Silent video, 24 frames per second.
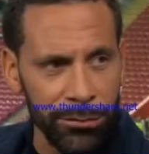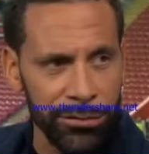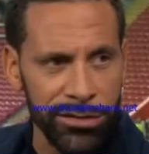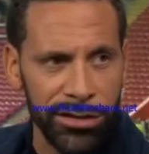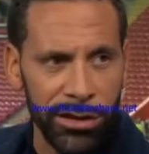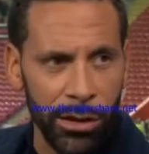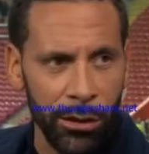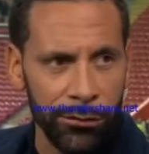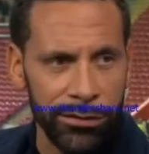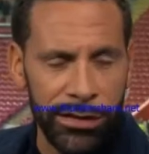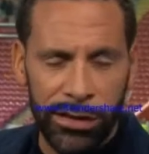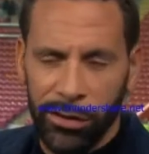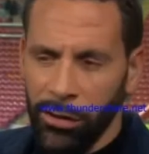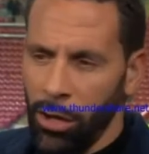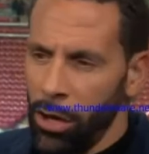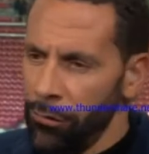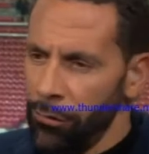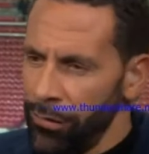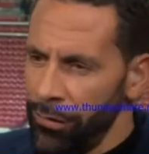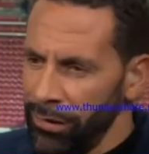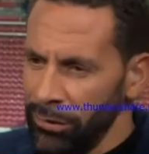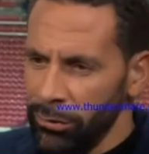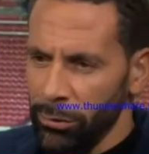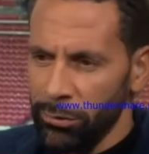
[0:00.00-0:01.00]
They've got to
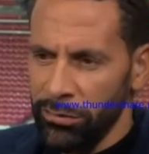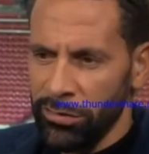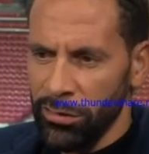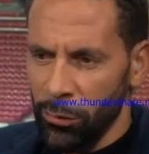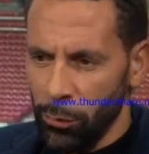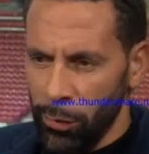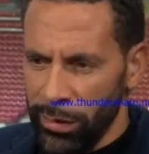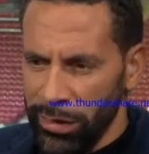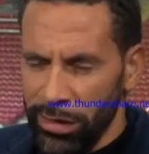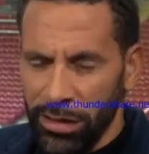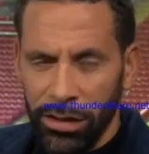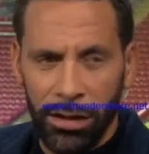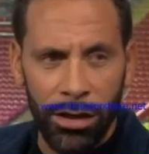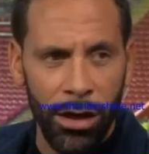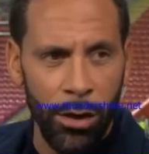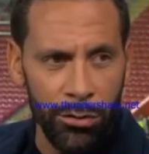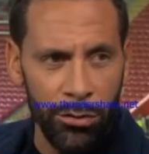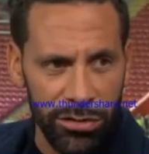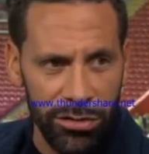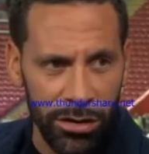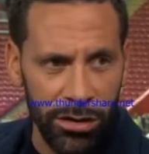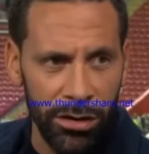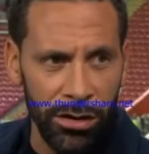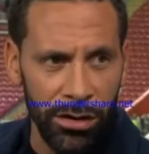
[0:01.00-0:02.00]
think to themselves, we can go
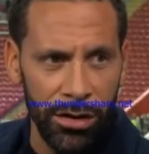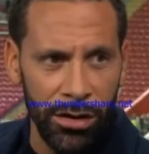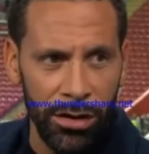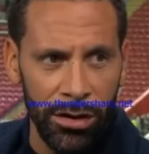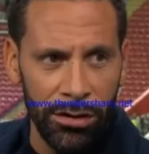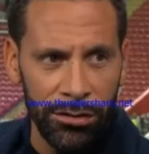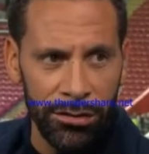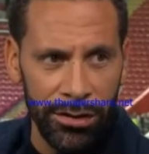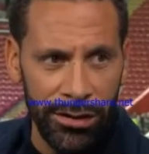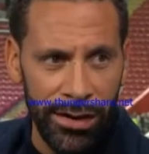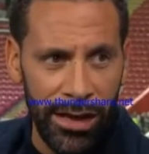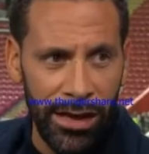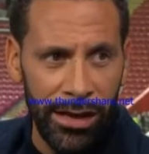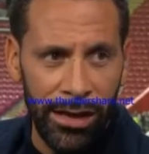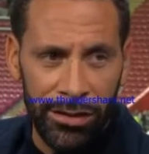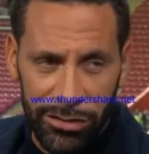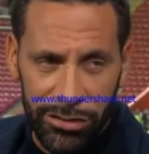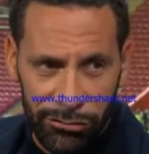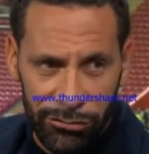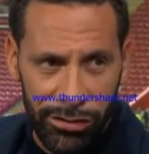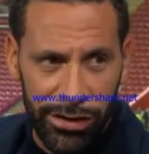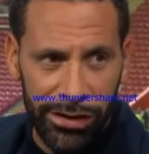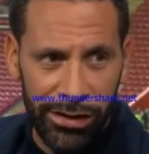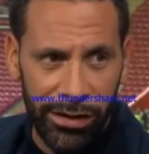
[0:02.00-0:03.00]
to the Allianz
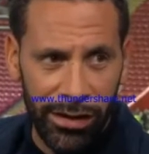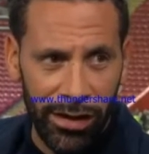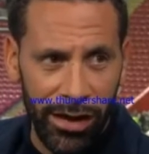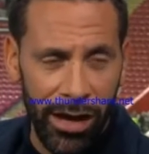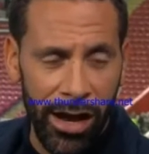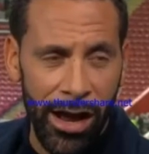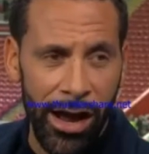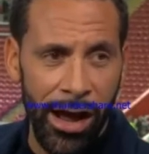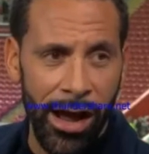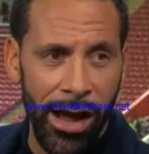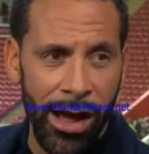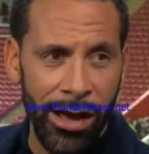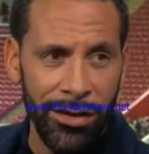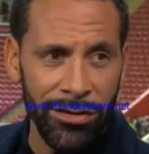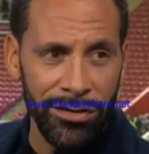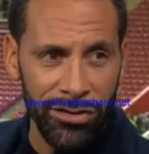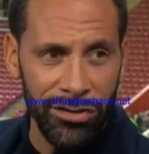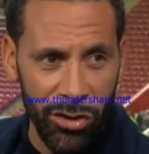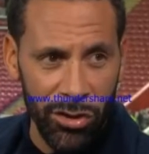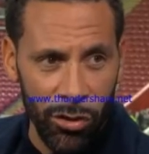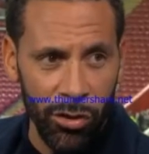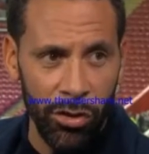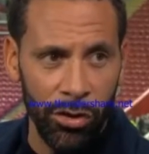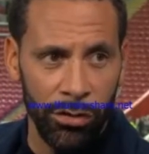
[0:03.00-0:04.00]
Arena and
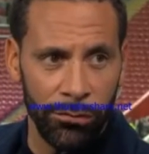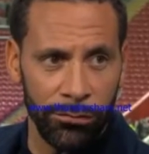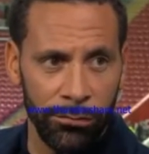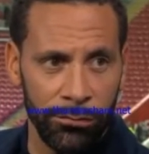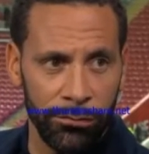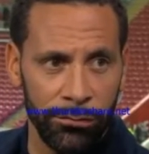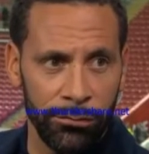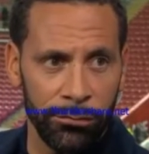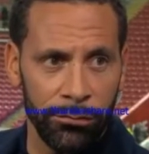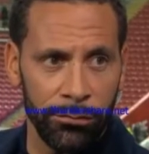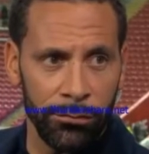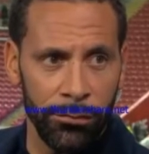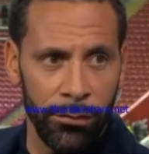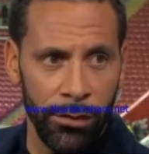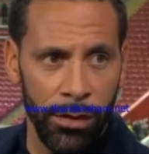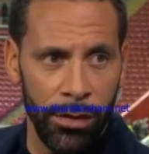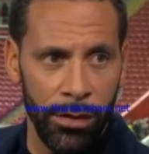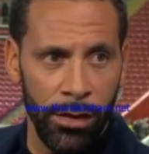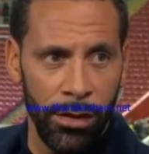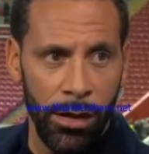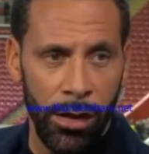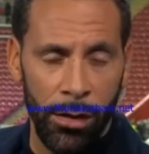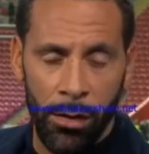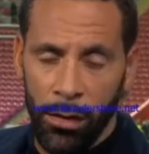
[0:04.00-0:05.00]
score.
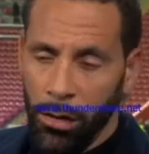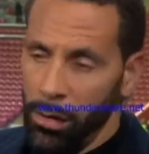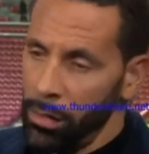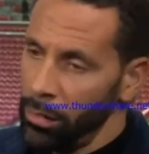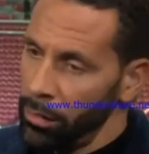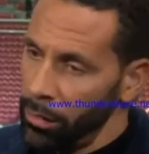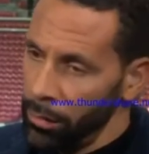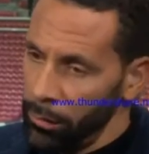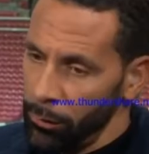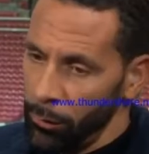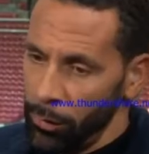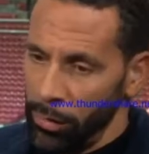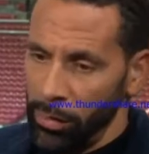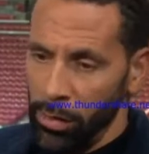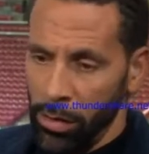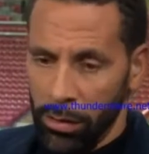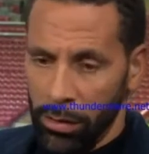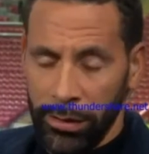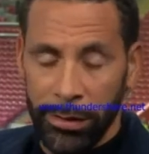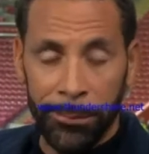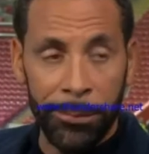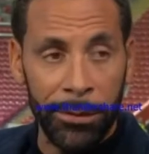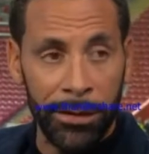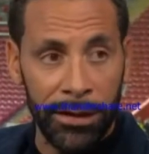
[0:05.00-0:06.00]
We've got
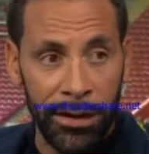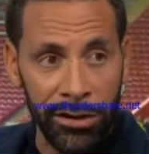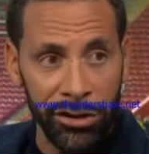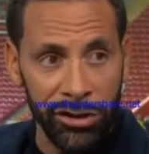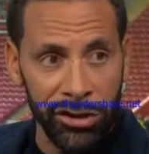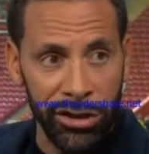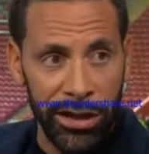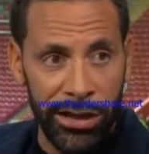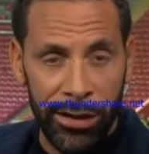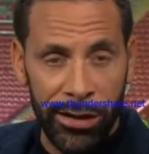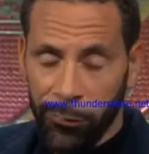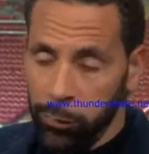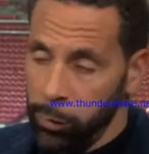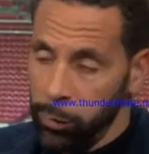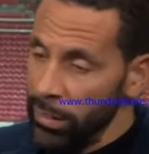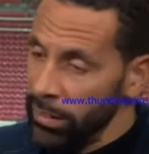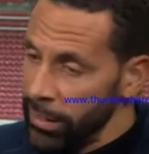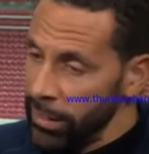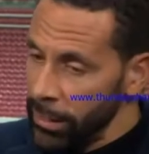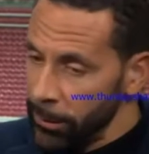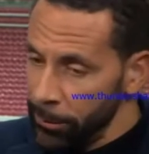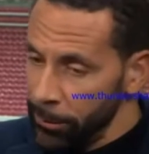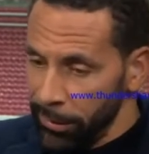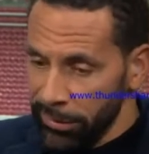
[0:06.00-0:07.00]
a clean sheet. If we
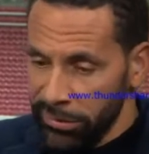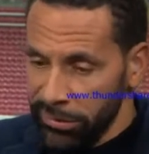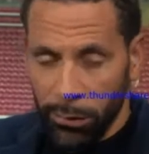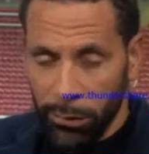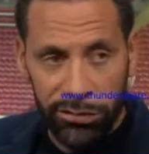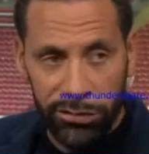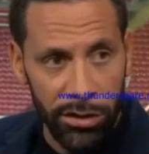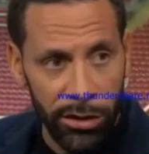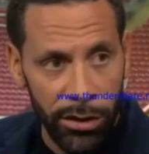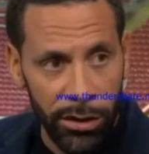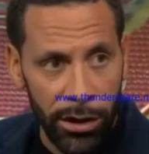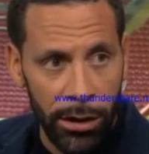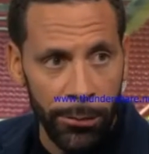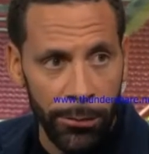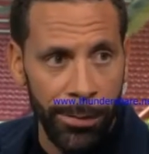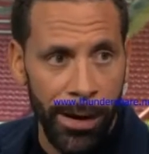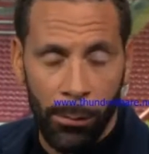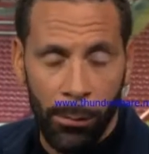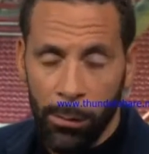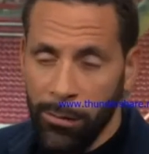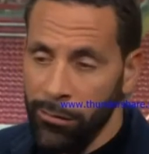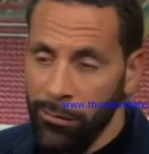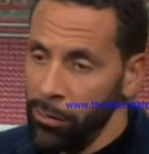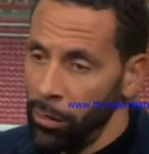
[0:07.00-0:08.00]
keep ourselves solid at the back,
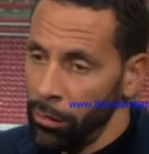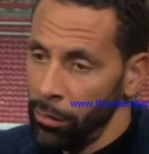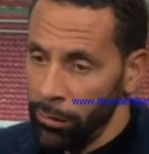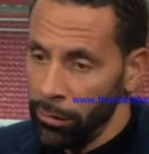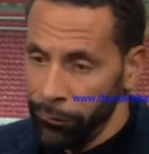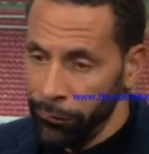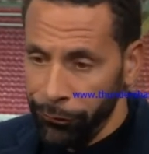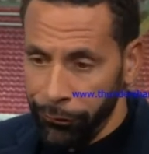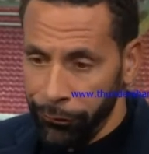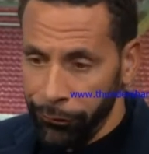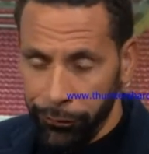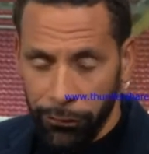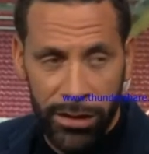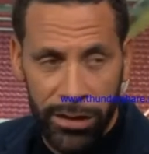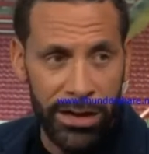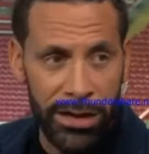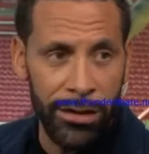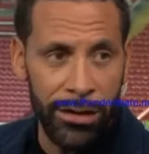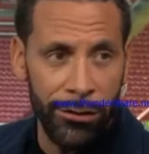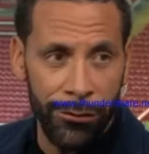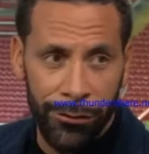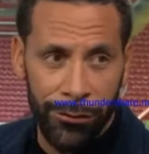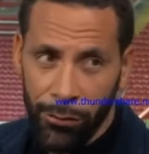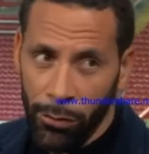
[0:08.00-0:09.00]
we've got 3,
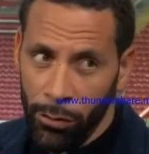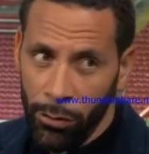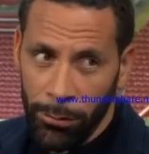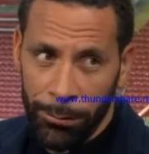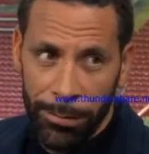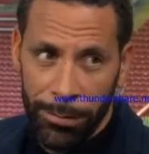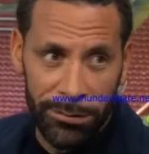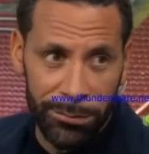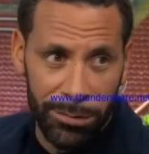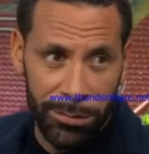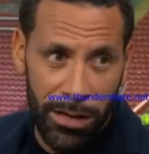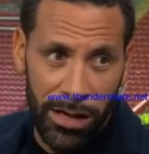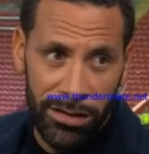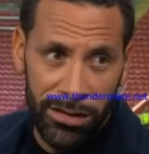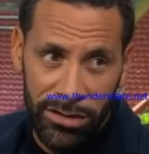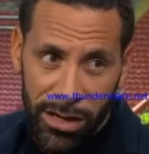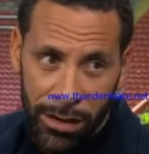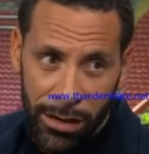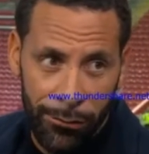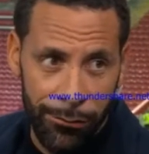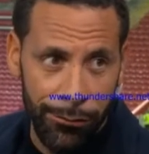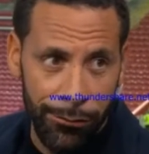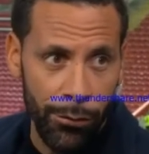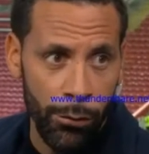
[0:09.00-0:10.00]
4 of the best players
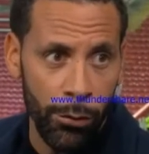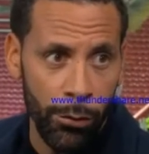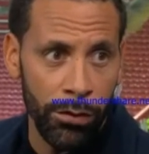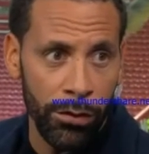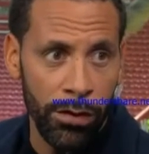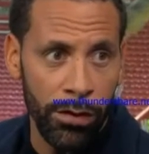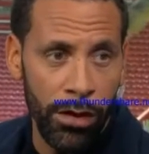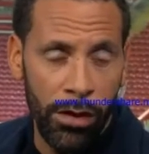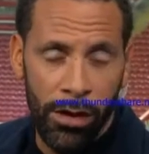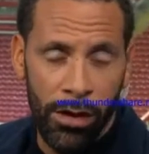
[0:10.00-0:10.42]
going forward.